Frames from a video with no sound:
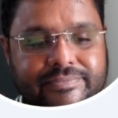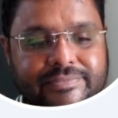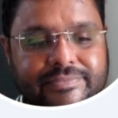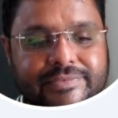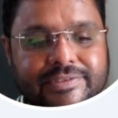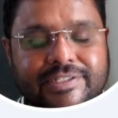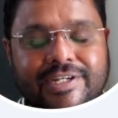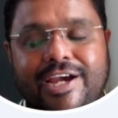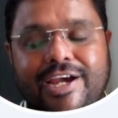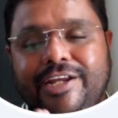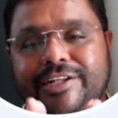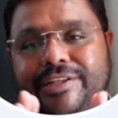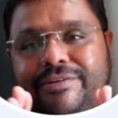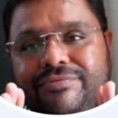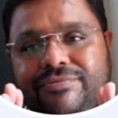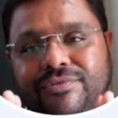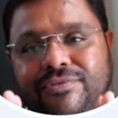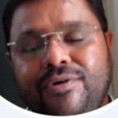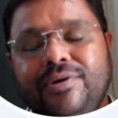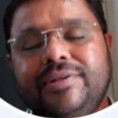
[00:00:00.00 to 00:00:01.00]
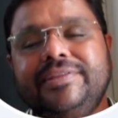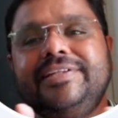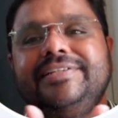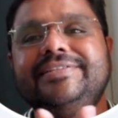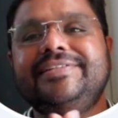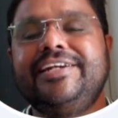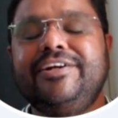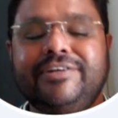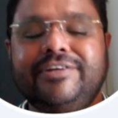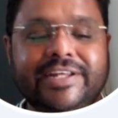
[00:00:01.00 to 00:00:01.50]
And the fourth is a
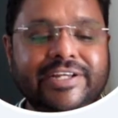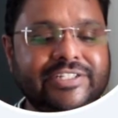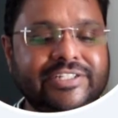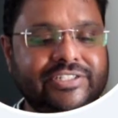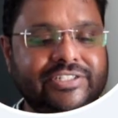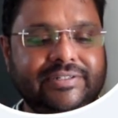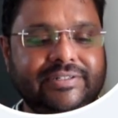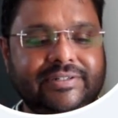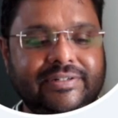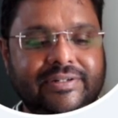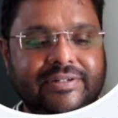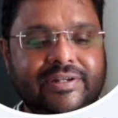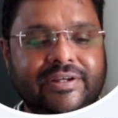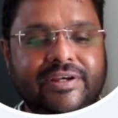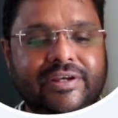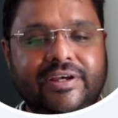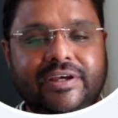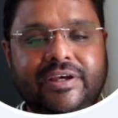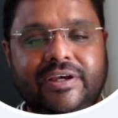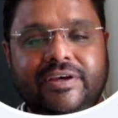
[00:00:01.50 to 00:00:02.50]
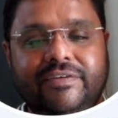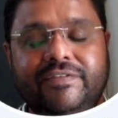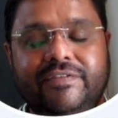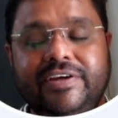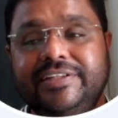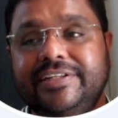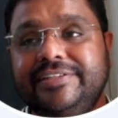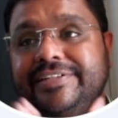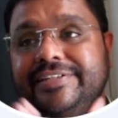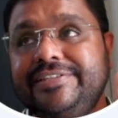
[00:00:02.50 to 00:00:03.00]
notation. When the
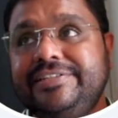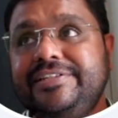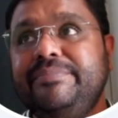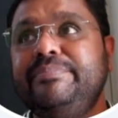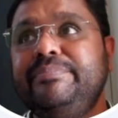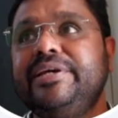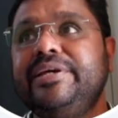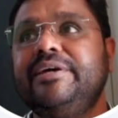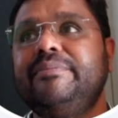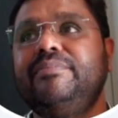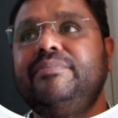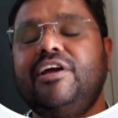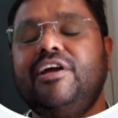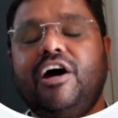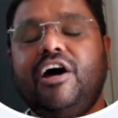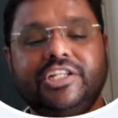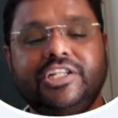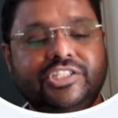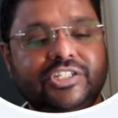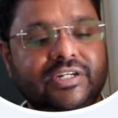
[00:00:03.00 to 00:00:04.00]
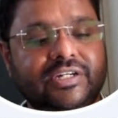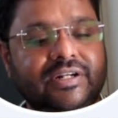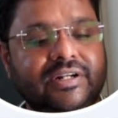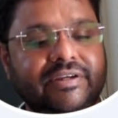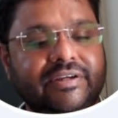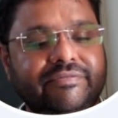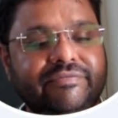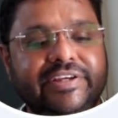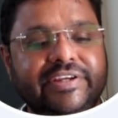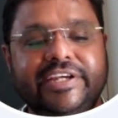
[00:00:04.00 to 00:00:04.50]
system becomes larger,
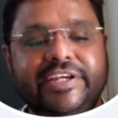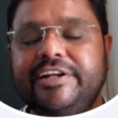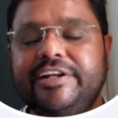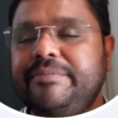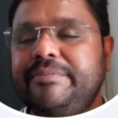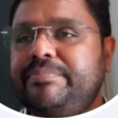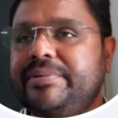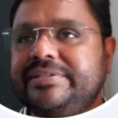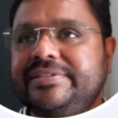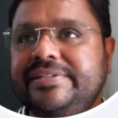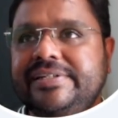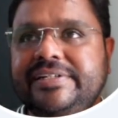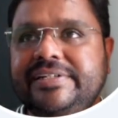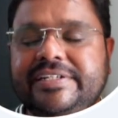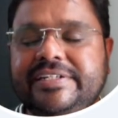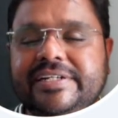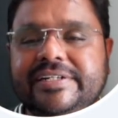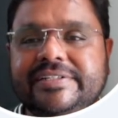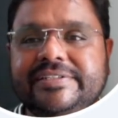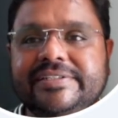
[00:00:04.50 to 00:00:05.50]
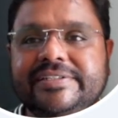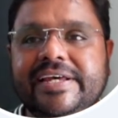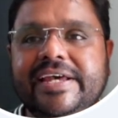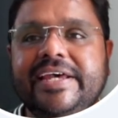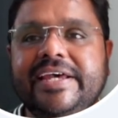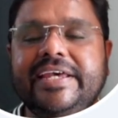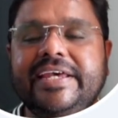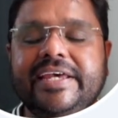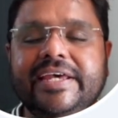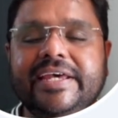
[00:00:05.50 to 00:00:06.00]
we can represent it as
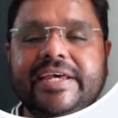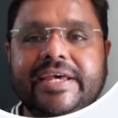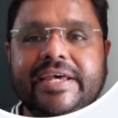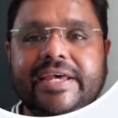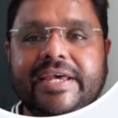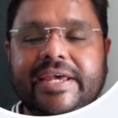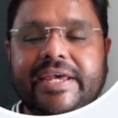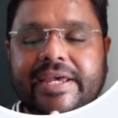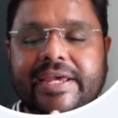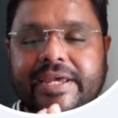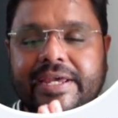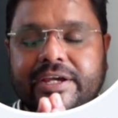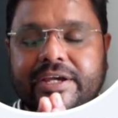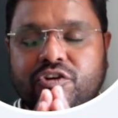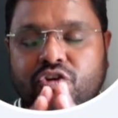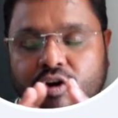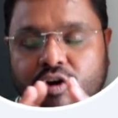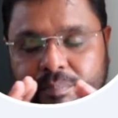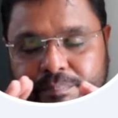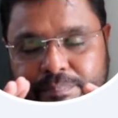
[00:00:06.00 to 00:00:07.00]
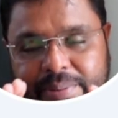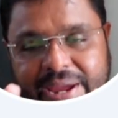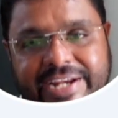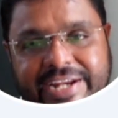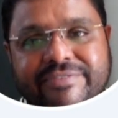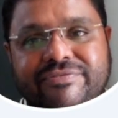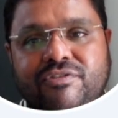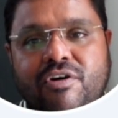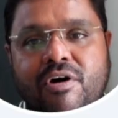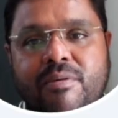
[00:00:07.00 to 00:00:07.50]
a compact
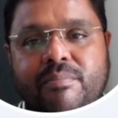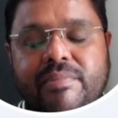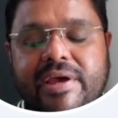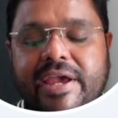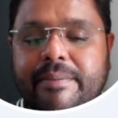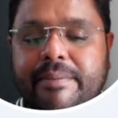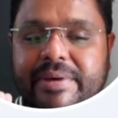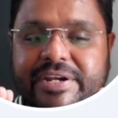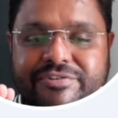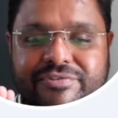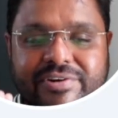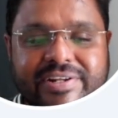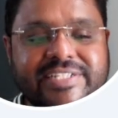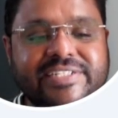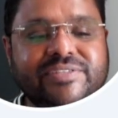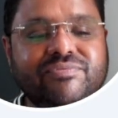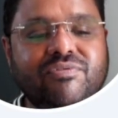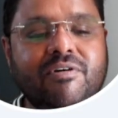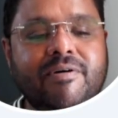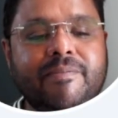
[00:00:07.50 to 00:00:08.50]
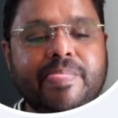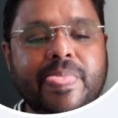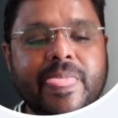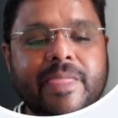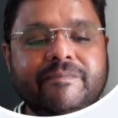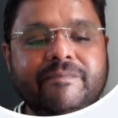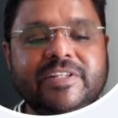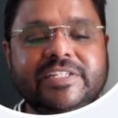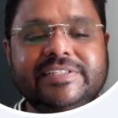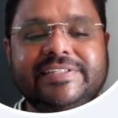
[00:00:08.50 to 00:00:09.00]
form, a matrix form,
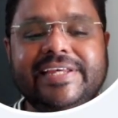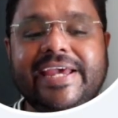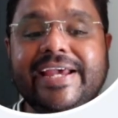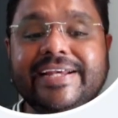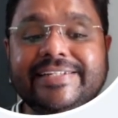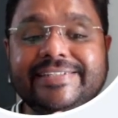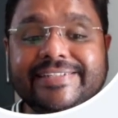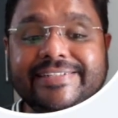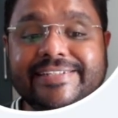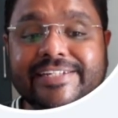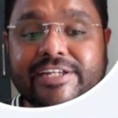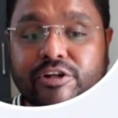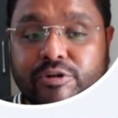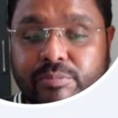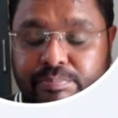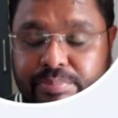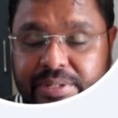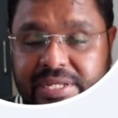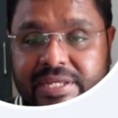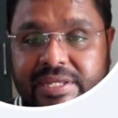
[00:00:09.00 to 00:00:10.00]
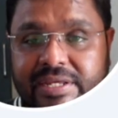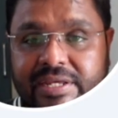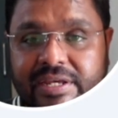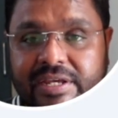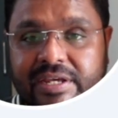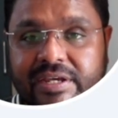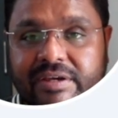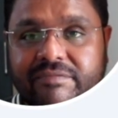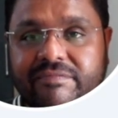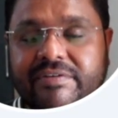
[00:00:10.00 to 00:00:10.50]
which is Ax is equal to B,
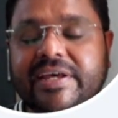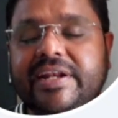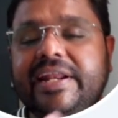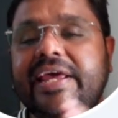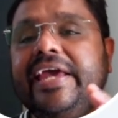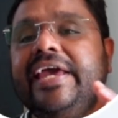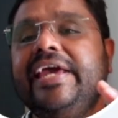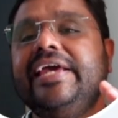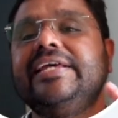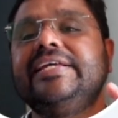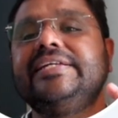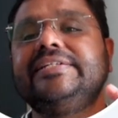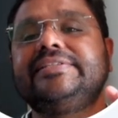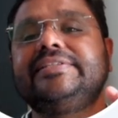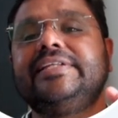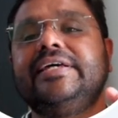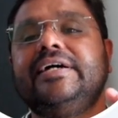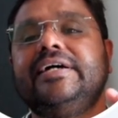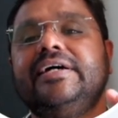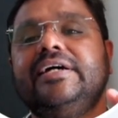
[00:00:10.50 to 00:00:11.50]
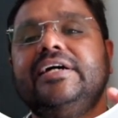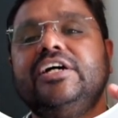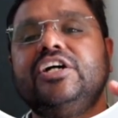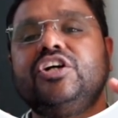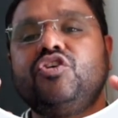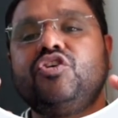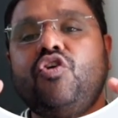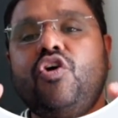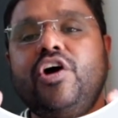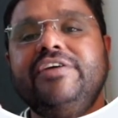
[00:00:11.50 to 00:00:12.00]
where A is the
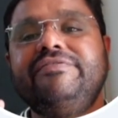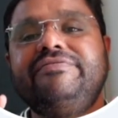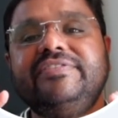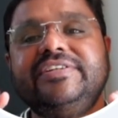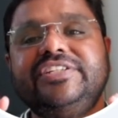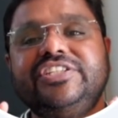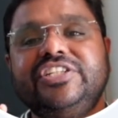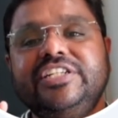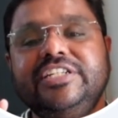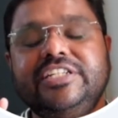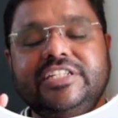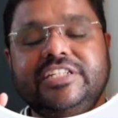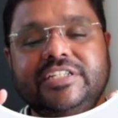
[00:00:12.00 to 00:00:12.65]
coefficient